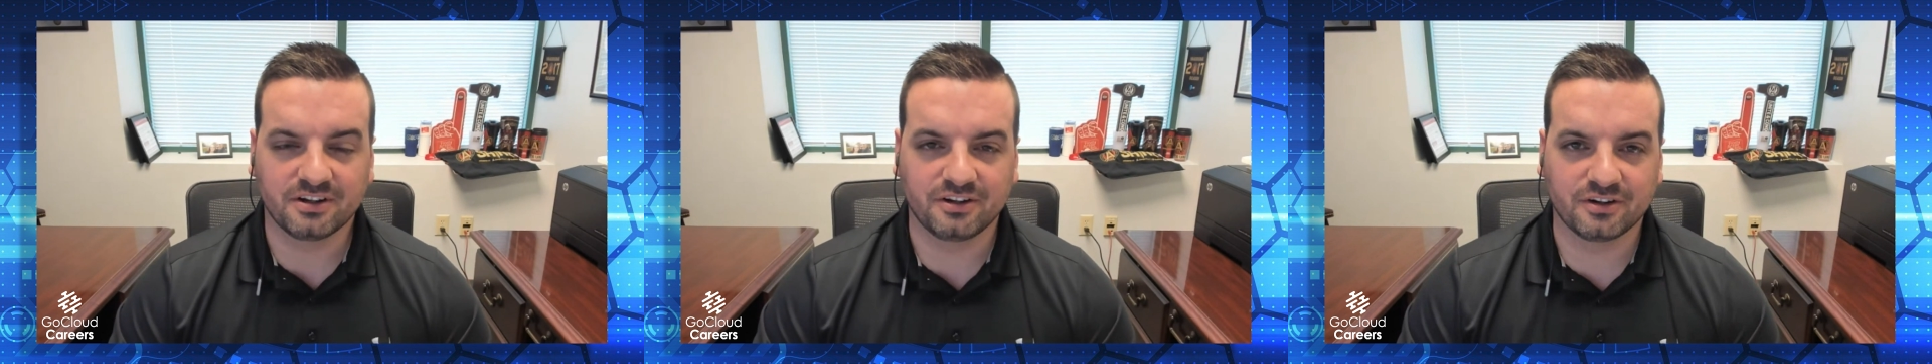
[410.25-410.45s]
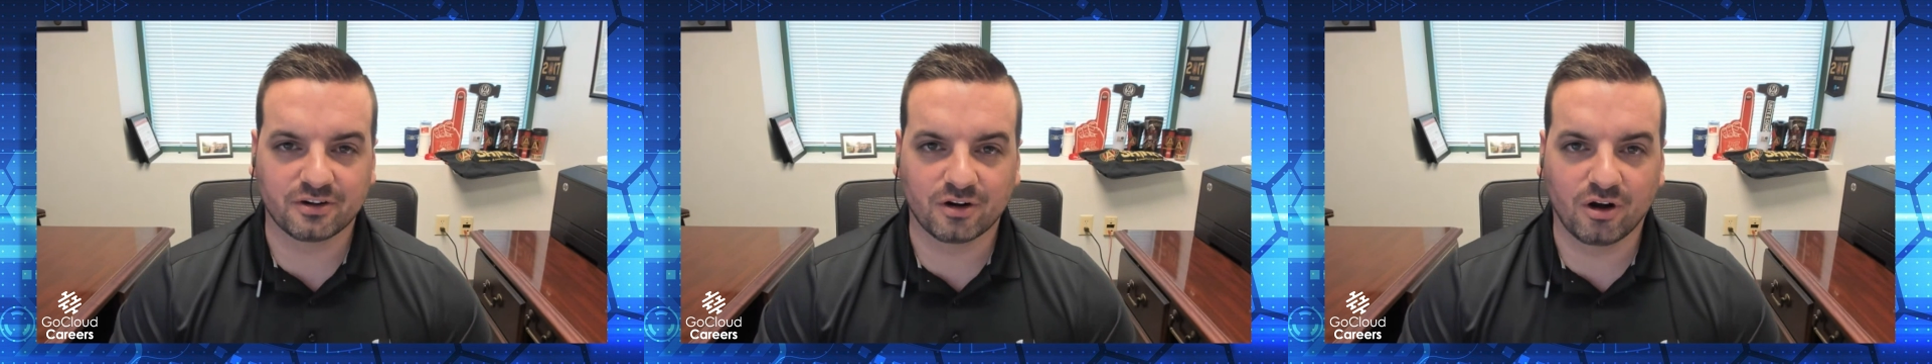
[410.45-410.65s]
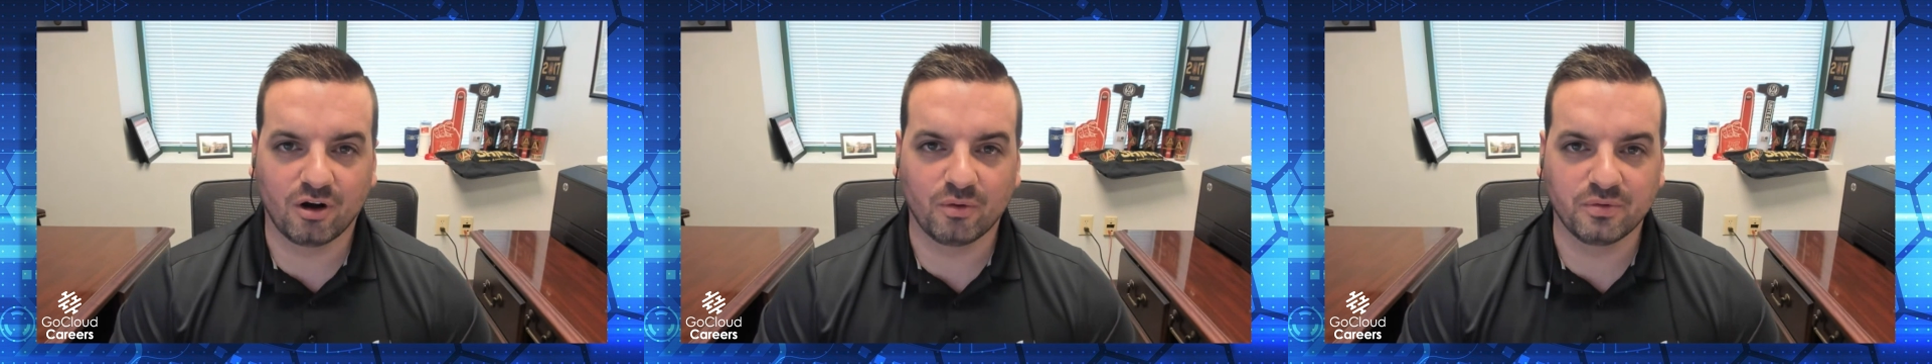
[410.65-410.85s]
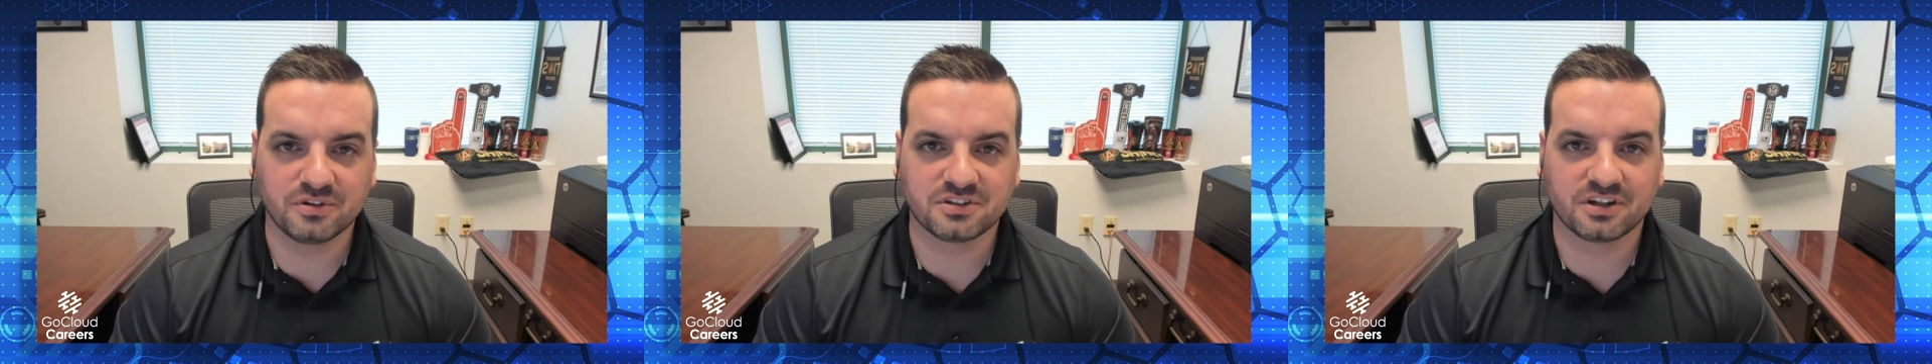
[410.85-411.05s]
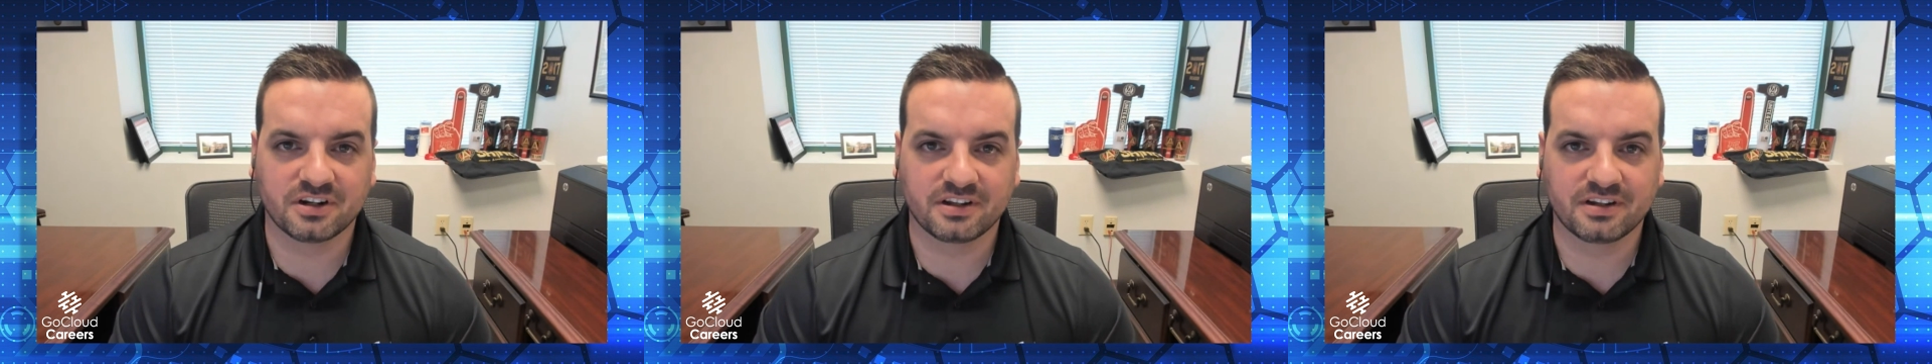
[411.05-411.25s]
you're
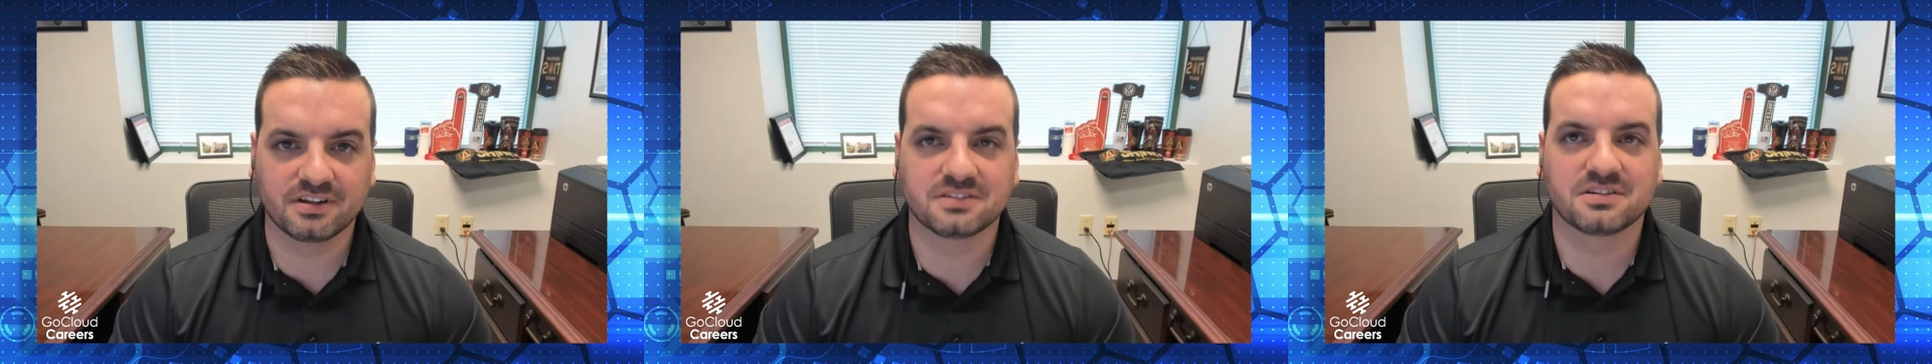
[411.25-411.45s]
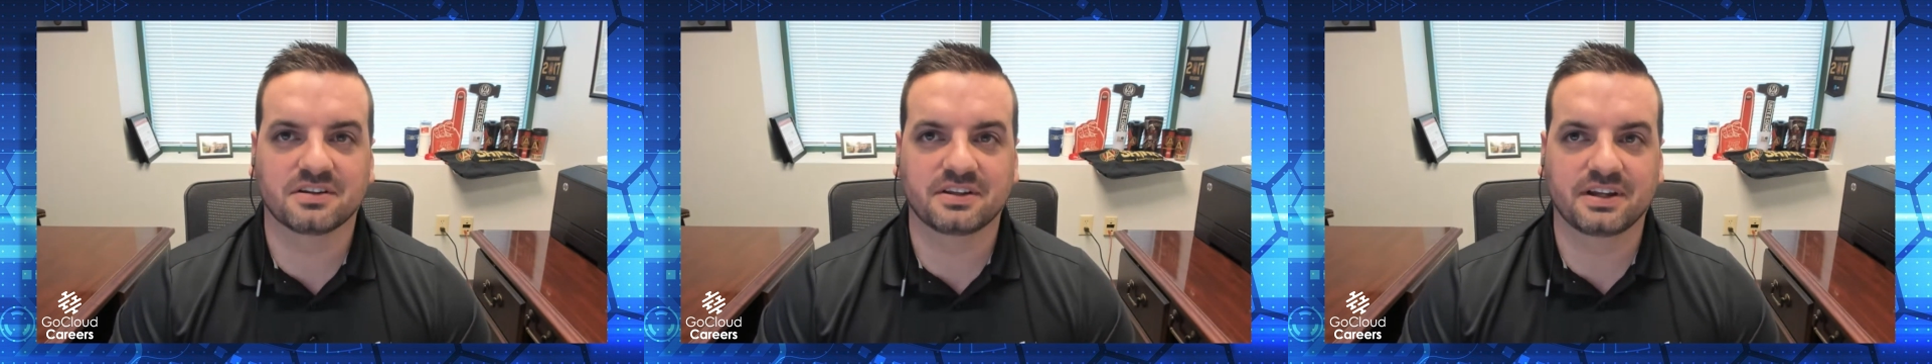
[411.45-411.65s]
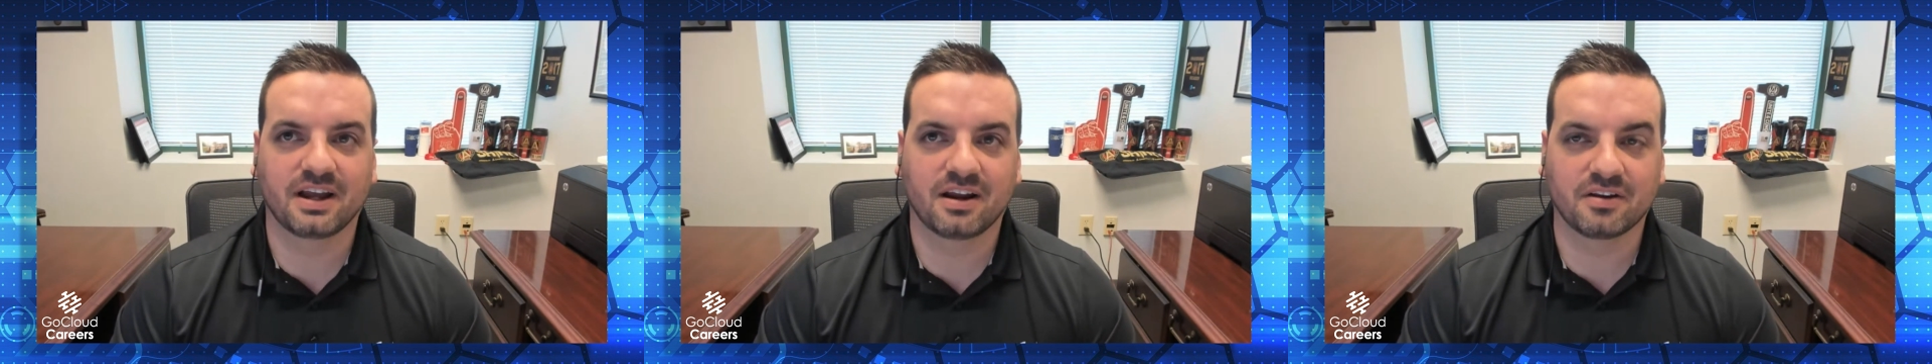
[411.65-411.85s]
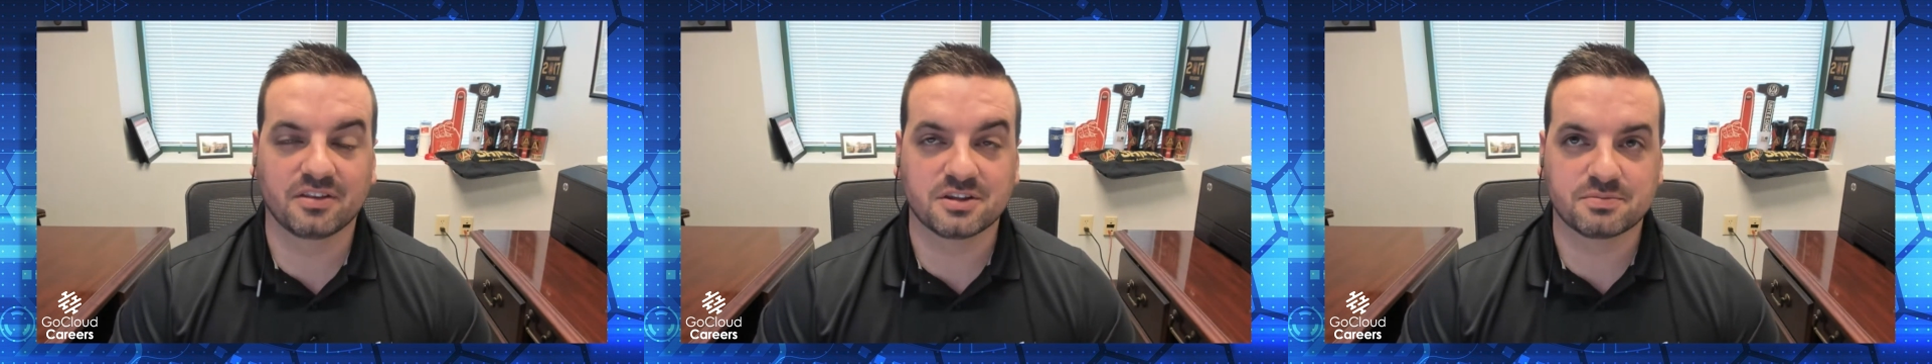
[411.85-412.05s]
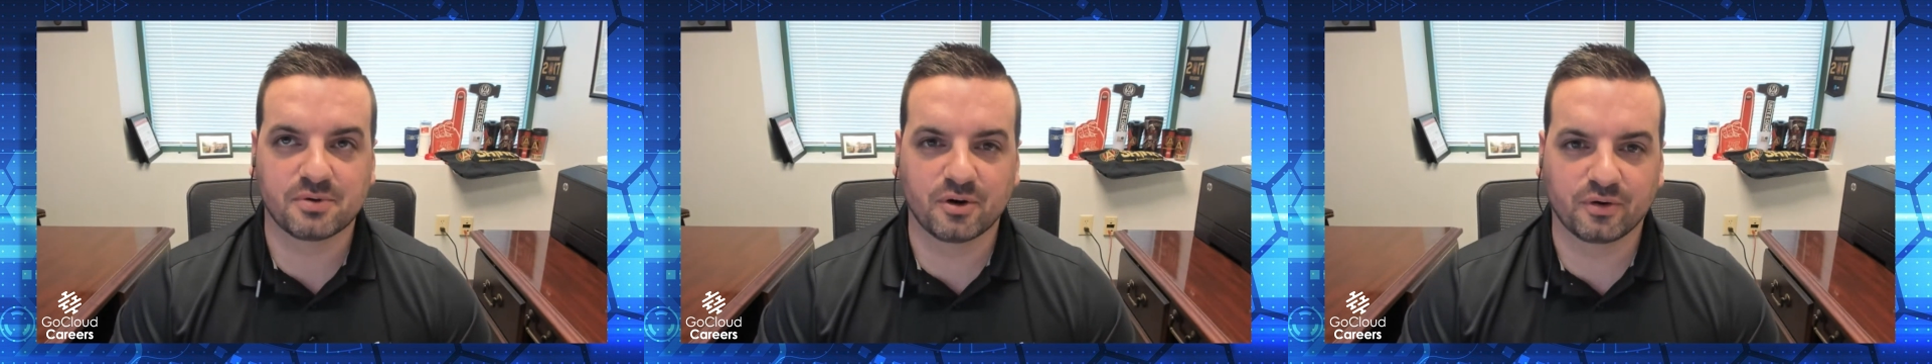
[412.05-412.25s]
always going to get something out
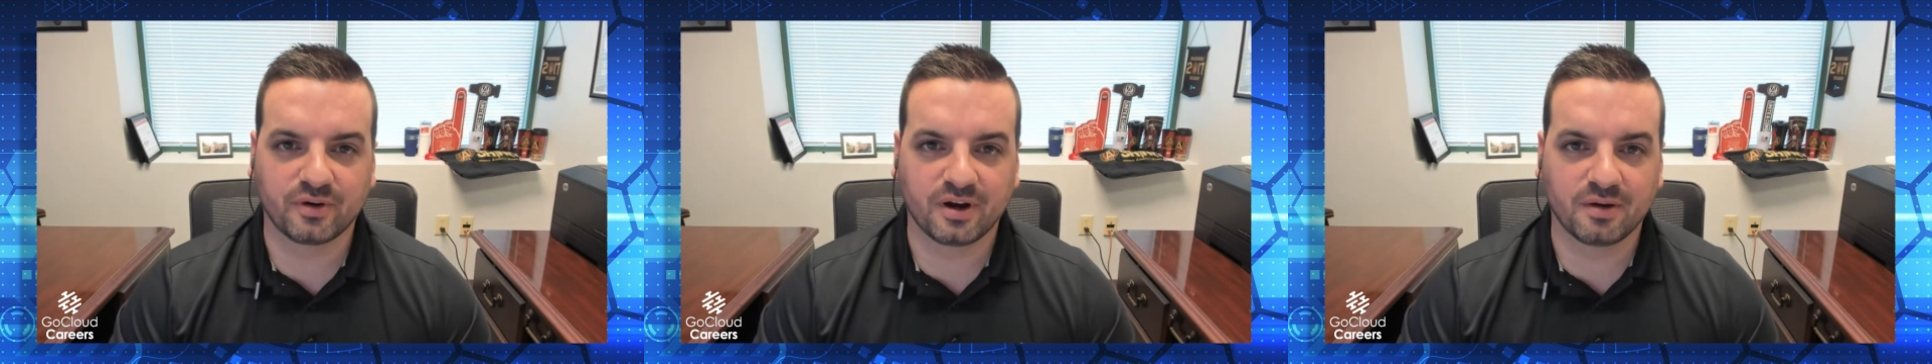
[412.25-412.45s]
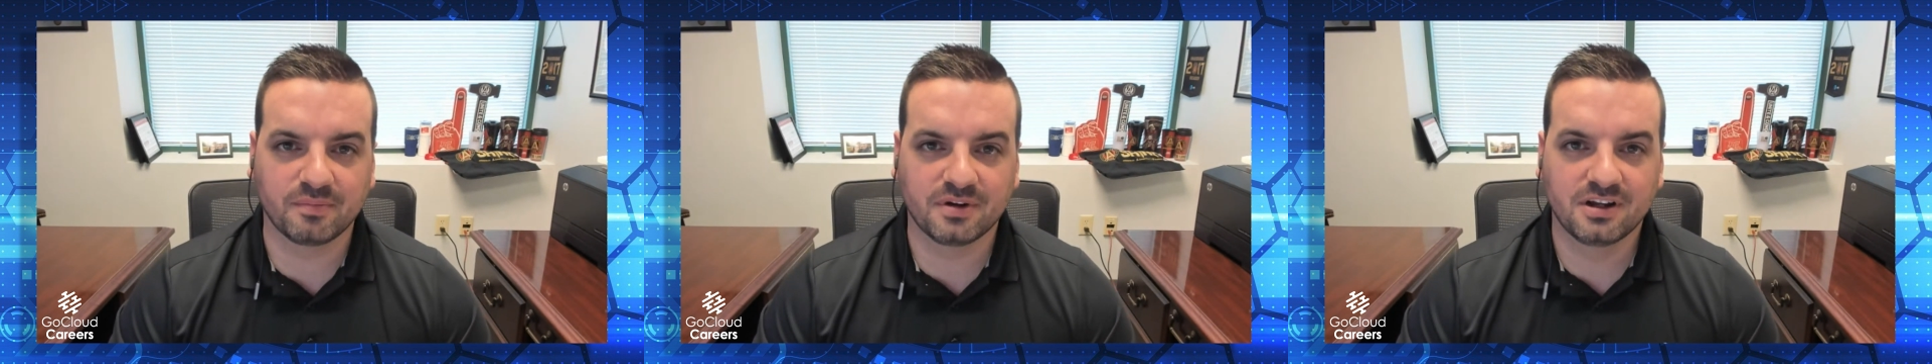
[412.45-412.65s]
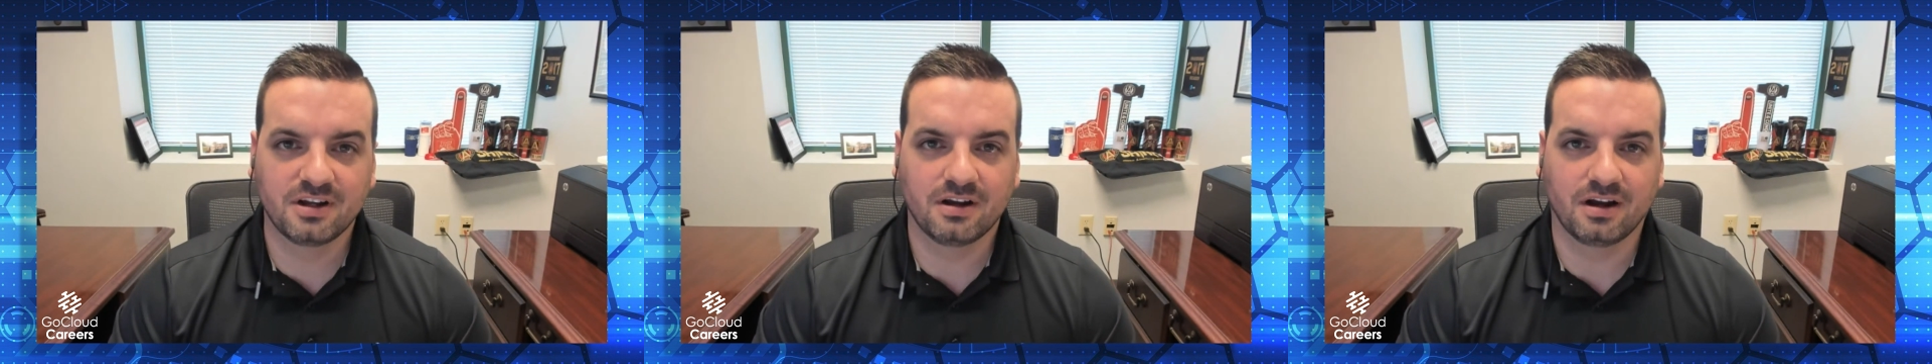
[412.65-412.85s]
of this program.